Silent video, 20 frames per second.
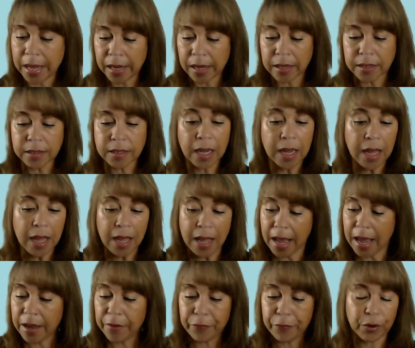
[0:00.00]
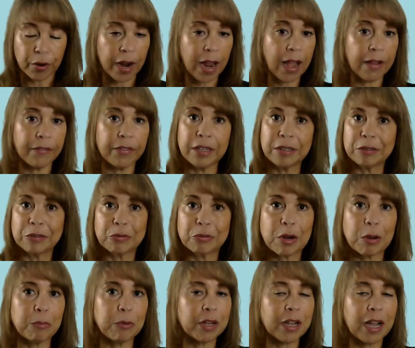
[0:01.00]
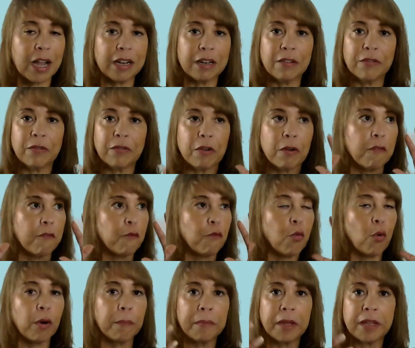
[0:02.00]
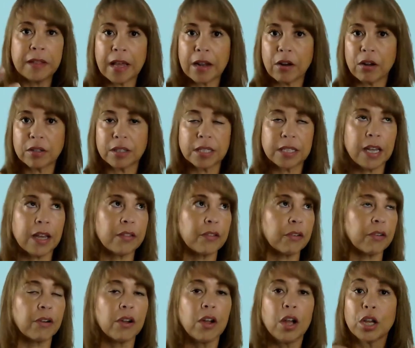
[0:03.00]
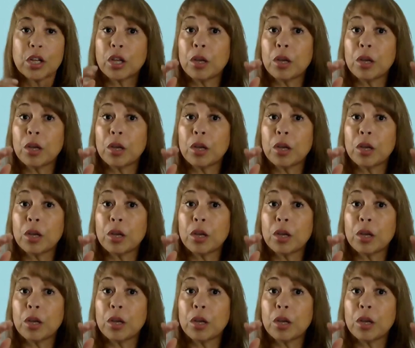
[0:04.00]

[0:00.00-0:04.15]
And if you're having trouble kind of forming that all together,